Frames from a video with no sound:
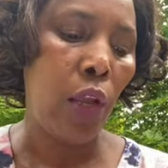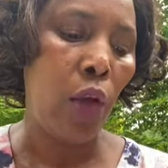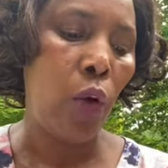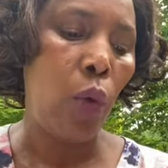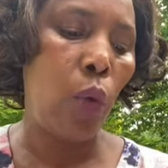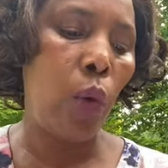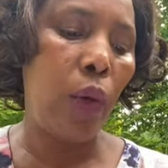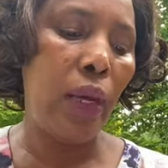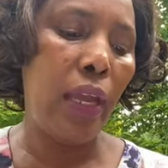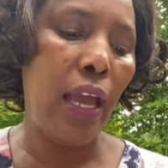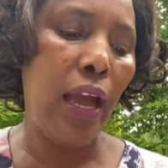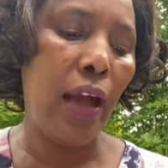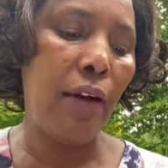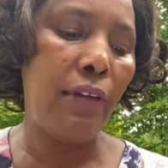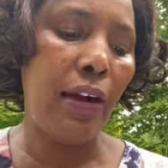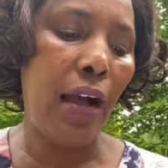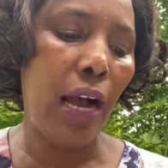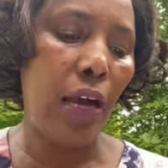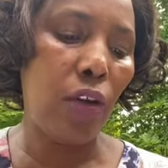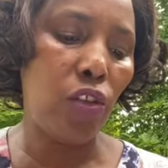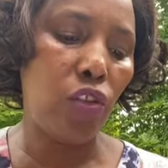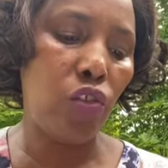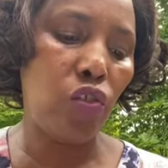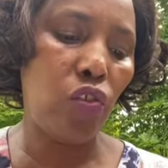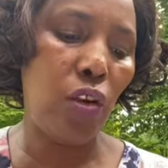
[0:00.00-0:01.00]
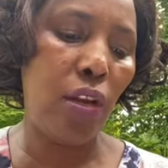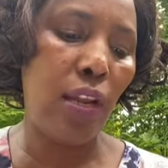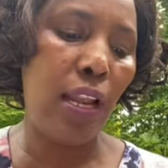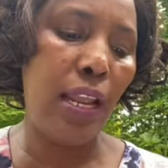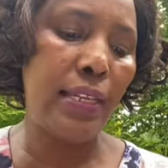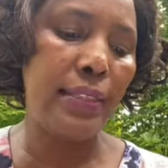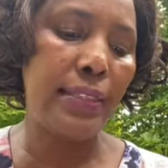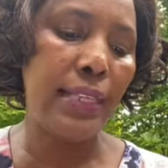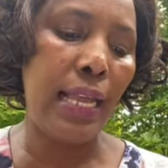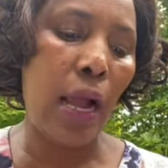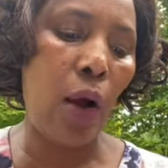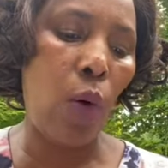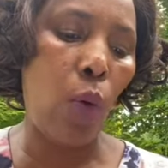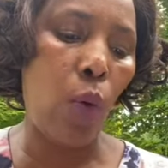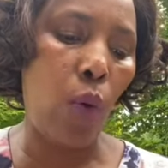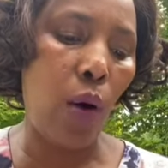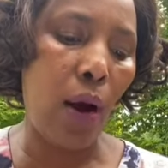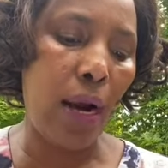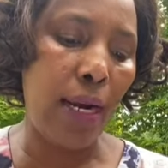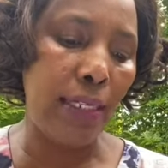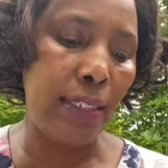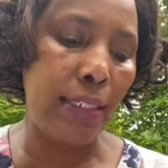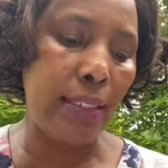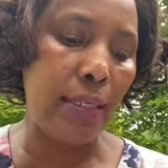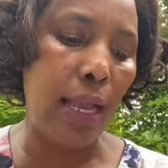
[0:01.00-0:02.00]
We have Australians
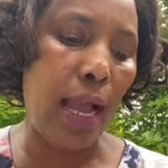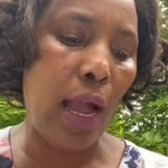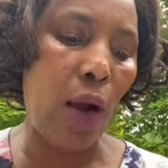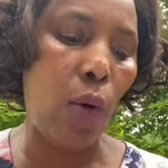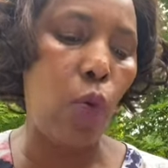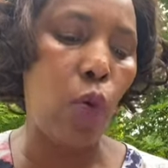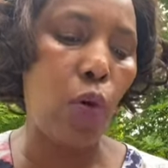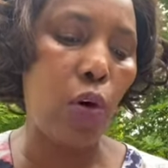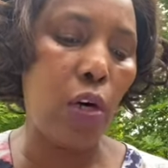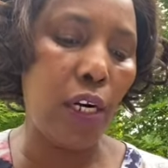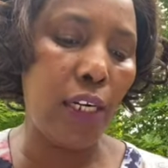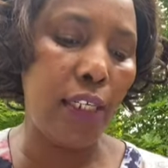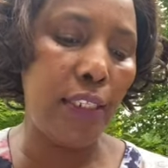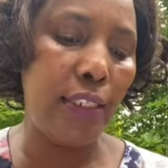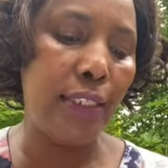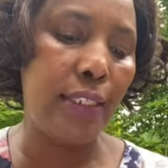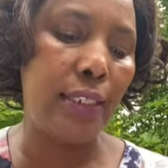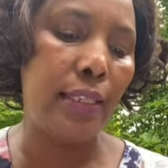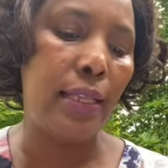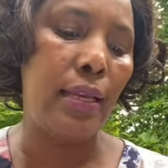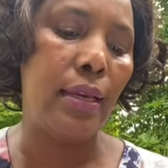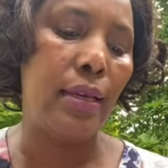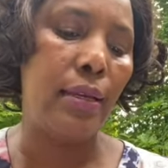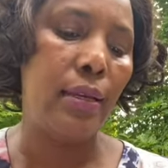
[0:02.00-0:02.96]
Awards, Awards